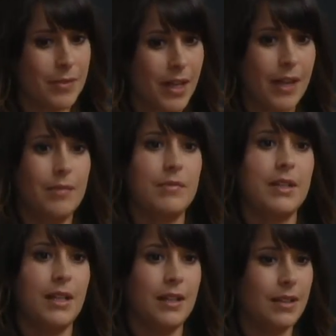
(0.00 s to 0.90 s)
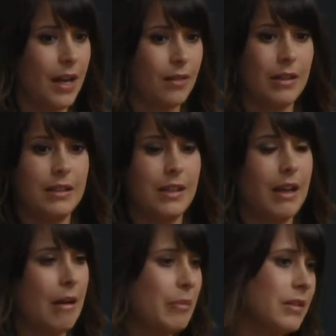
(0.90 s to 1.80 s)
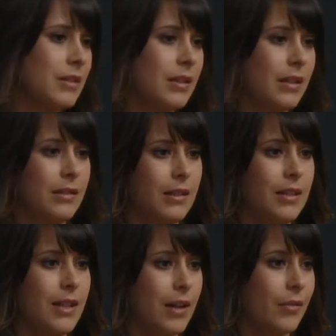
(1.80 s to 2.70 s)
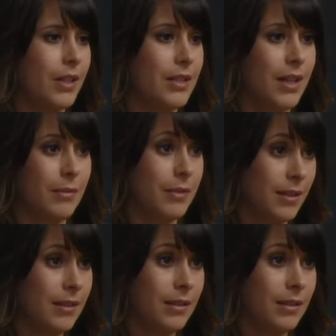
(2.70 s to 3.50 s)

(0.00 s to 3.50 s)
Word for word: Sometimes the exact right thing happens at the exact right time.